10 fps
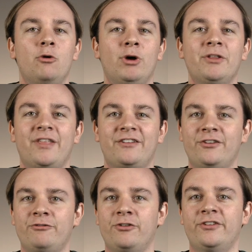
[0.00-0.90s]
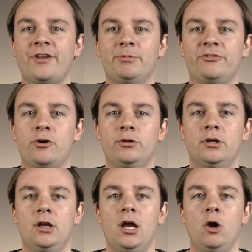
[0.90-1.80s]
Well, that's it for this episode.
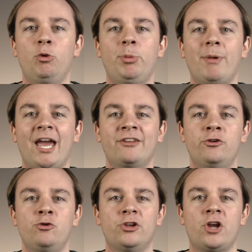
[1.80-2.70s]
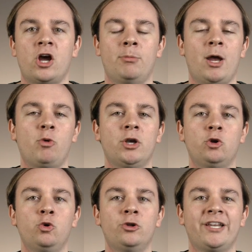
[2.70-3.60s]
We'll be back soon to talk about what
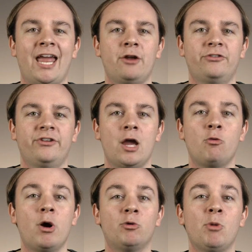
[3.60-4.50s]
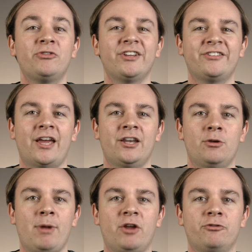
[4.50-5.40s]
Google announced and what we're most
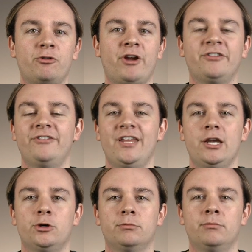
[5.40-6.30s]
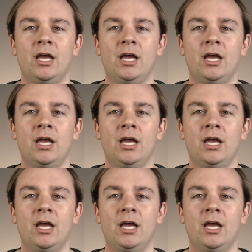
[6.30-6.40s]
excited about for the rest of the year.